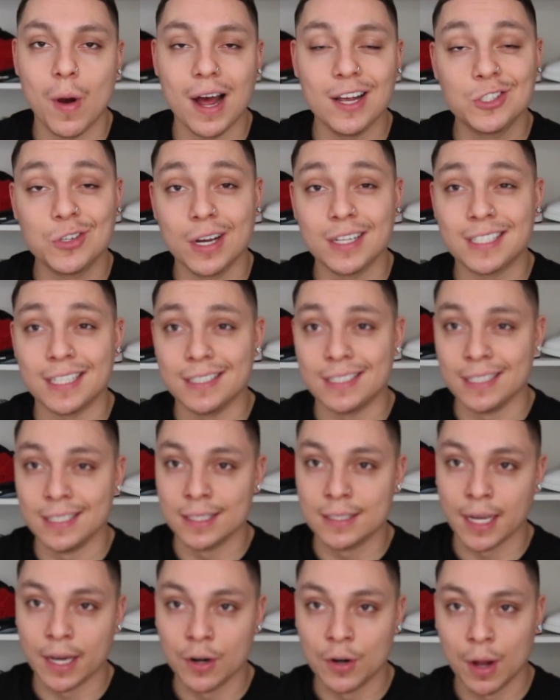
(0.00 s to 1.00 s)
As you guys can see in
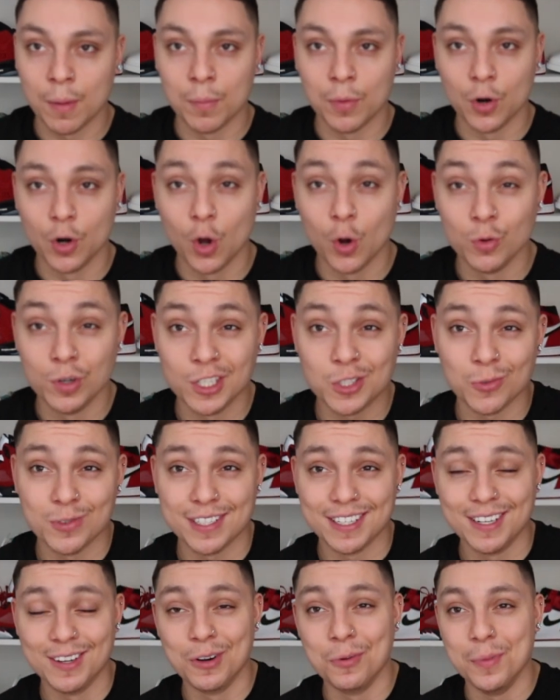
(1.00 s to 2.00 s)
the title down below, this
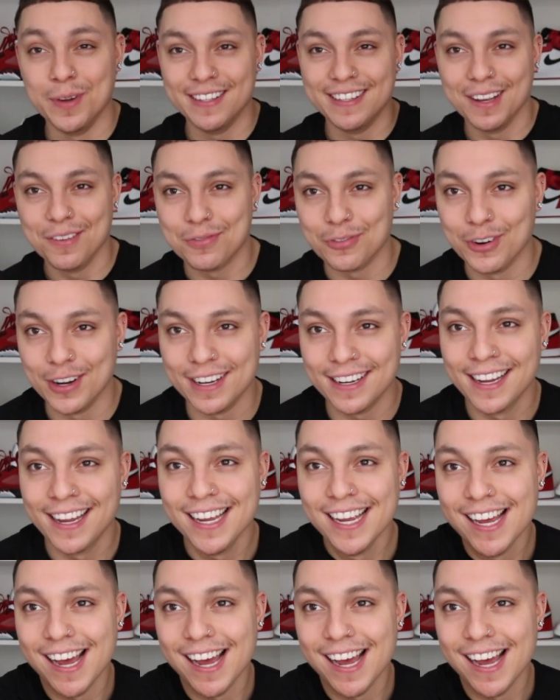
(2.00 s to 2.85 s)
one's a little bit different,